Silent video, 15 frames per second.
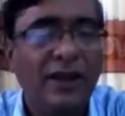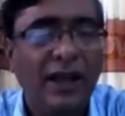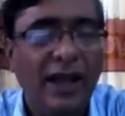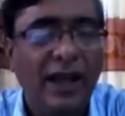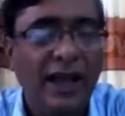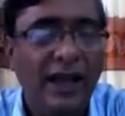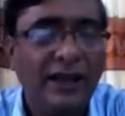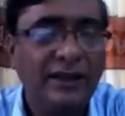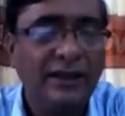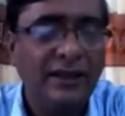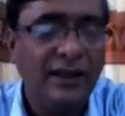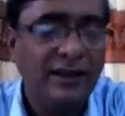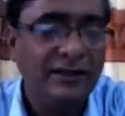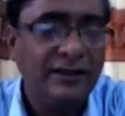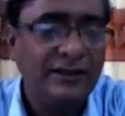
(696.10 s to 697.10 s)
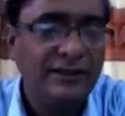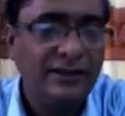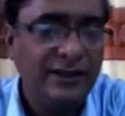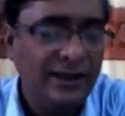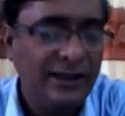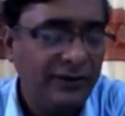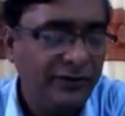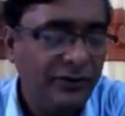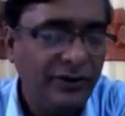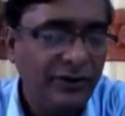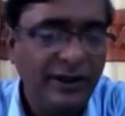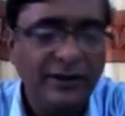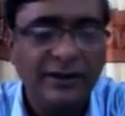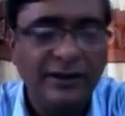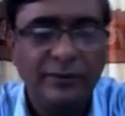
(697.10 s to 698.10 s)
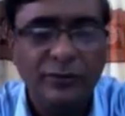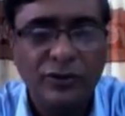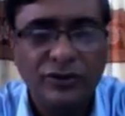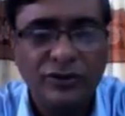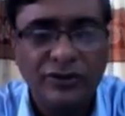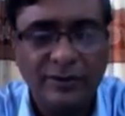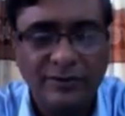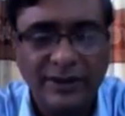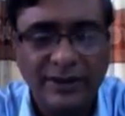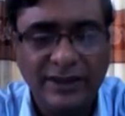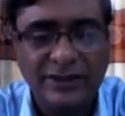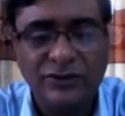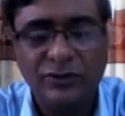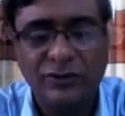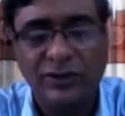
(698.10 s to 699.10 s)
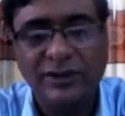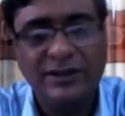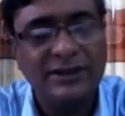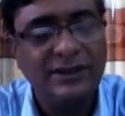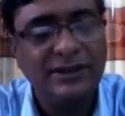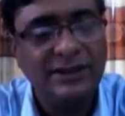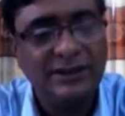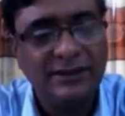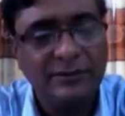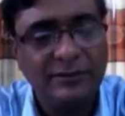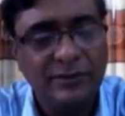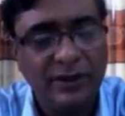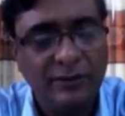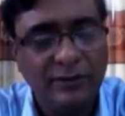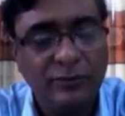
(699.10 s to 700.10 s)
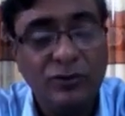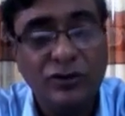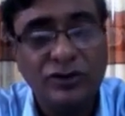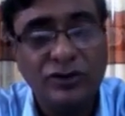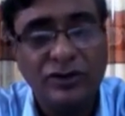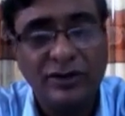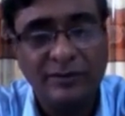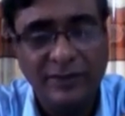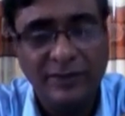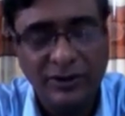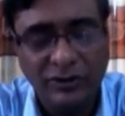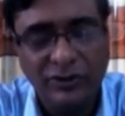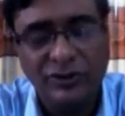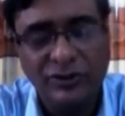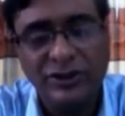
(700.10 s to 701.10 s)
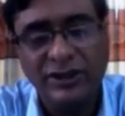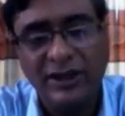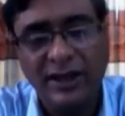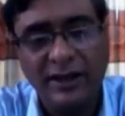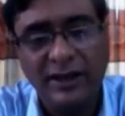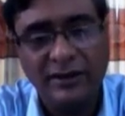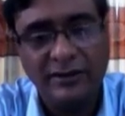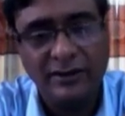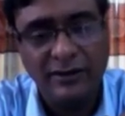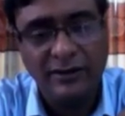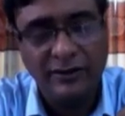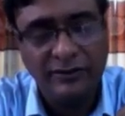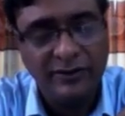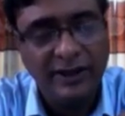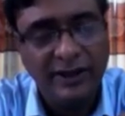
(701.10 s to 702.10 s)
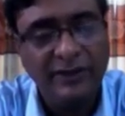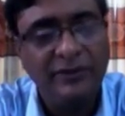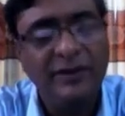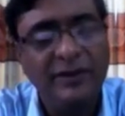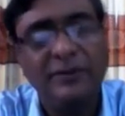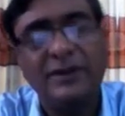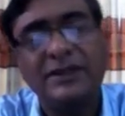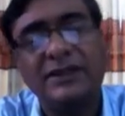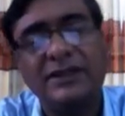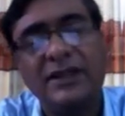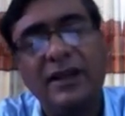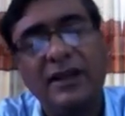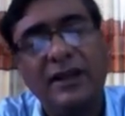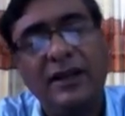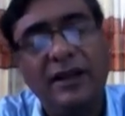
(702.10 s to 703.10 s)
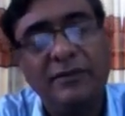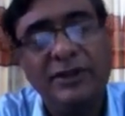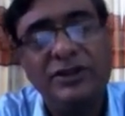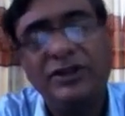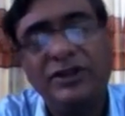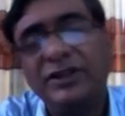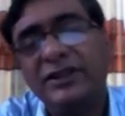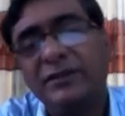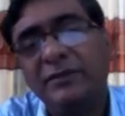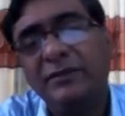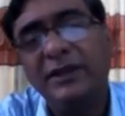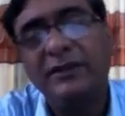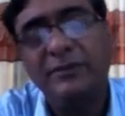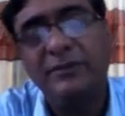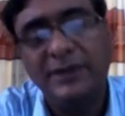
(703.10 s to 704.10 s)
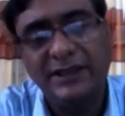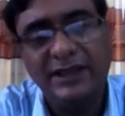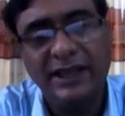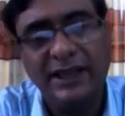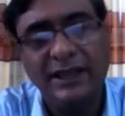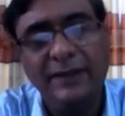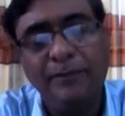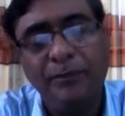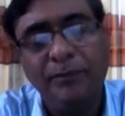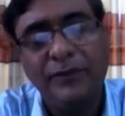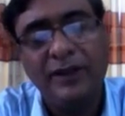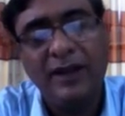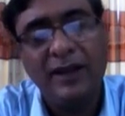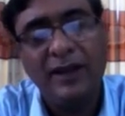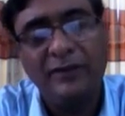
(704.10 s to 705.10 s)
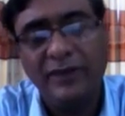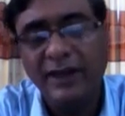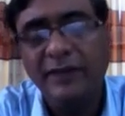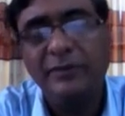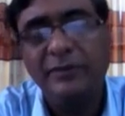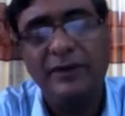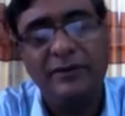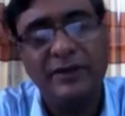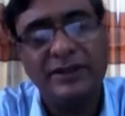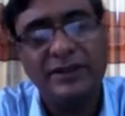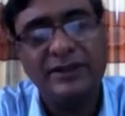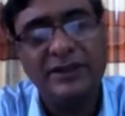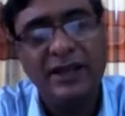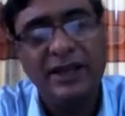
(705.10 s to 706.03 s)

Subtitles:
And if you read the books of these two authors, these books on mythology are very famous. Vegetation myth, basically, are very famous.